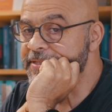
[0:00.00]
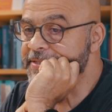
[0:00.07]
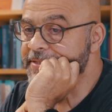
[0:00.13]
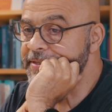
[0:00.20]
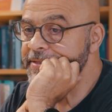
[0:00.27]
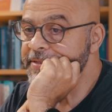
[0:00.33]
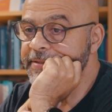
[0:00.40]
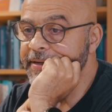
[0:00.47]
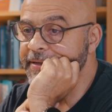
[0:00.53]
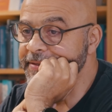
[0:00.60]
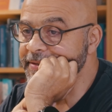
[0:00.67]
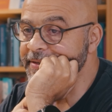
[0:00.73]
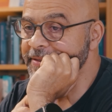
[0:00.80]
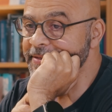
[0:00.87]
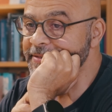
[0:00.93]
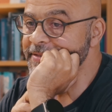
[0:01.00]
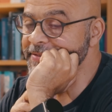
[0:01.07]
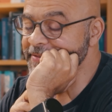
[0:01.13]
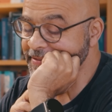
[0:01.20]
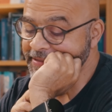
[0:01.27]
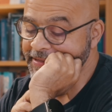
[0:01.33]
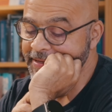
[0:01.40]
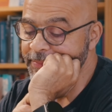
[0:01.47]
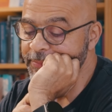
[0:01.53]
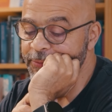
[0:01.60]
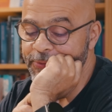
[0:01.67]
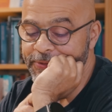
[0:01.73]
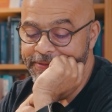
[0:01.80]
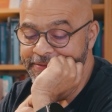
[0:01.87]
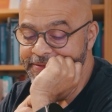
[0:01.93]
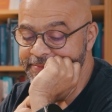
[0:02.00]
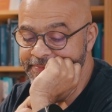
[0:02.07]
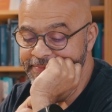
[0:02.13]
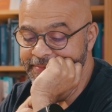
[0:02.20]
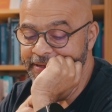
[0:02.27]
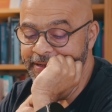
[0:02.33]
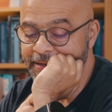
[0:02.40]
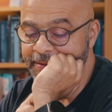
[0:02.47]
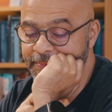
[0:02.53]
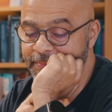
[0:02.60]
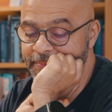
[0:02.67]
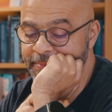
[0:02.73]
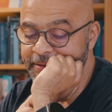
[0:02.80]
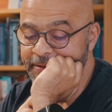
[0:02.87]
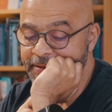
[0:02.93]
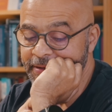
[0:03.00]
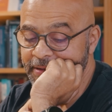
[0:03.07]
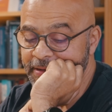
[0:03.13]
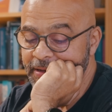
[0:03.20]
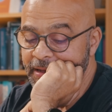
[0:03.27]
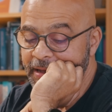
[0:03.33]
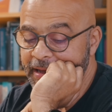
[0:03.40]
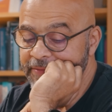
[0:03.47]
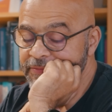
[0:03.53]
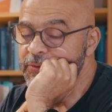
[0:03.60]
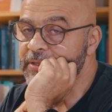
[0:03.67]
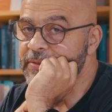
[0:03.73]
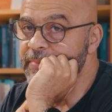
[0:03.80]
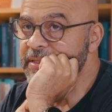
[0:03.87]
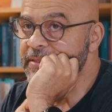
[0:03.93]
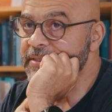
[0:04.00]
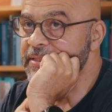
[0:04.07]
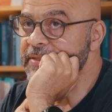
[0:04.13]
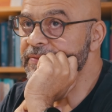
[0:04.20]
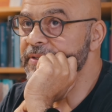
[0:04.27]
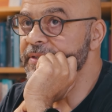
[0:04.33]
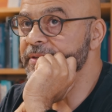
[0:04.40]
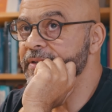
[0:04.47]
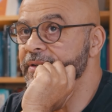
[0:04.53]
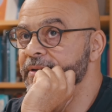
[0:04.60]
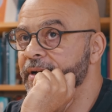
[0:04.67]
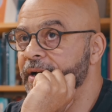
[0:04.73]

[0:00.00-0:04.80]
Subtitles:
listening? I think this is really important. I have to admit, even